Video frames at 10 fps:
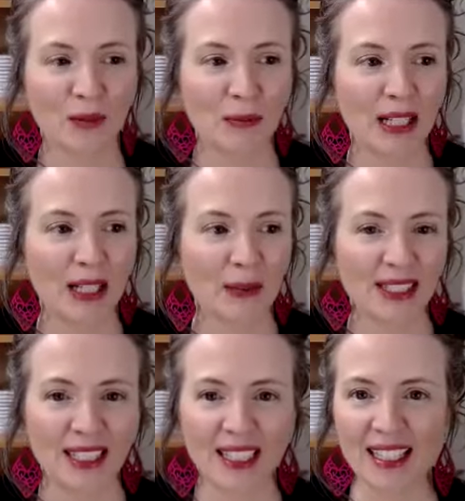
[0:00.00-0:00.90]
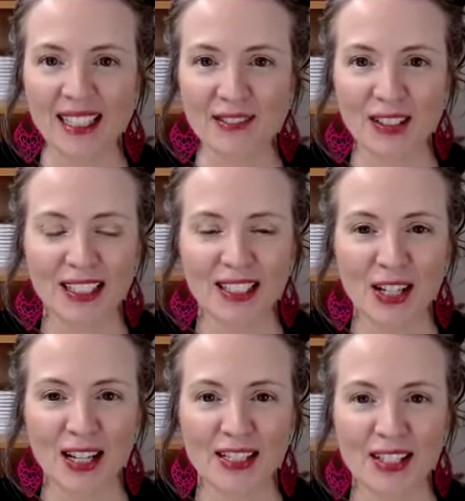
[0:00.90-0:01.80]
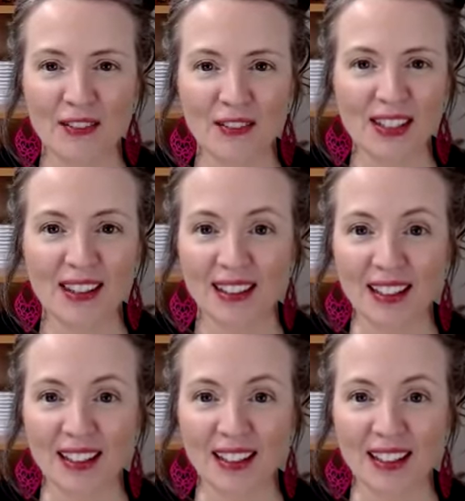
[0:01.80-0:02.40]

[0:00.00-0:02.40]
1 minute with the King can really change everything.